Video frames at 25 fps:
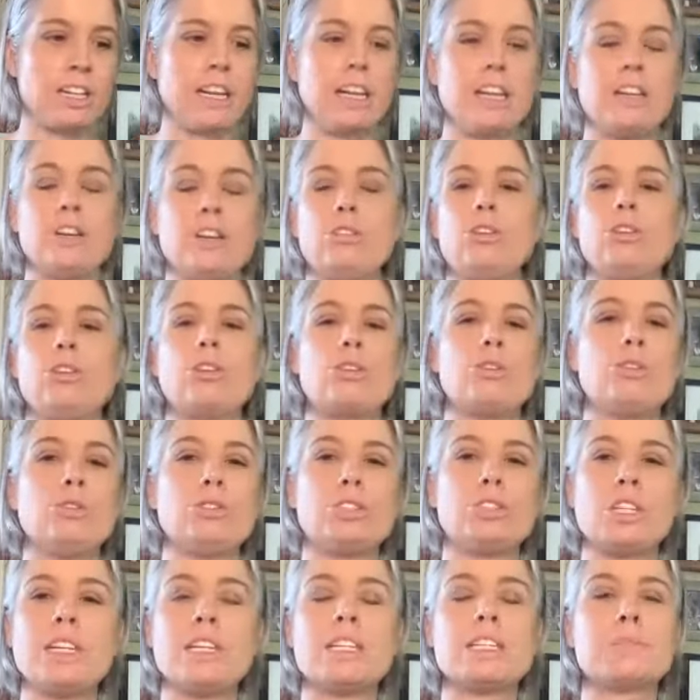And I know you don't know who
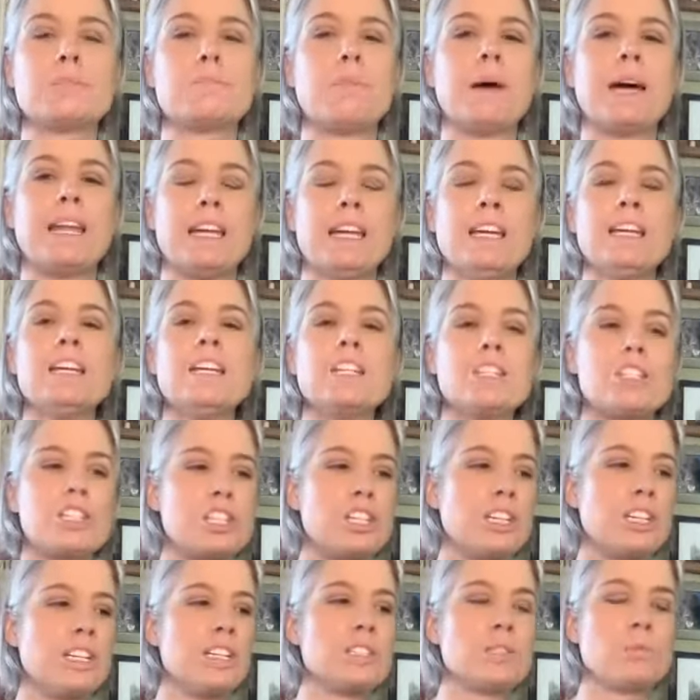she is, but
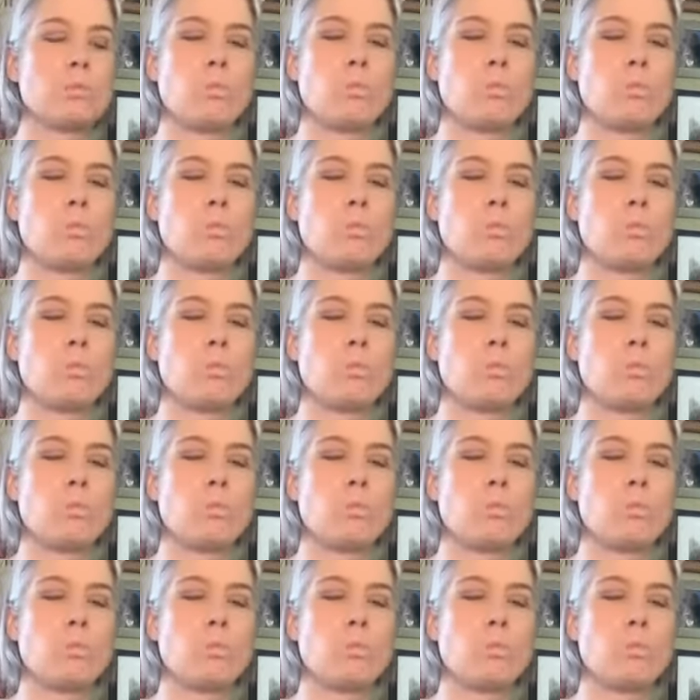she is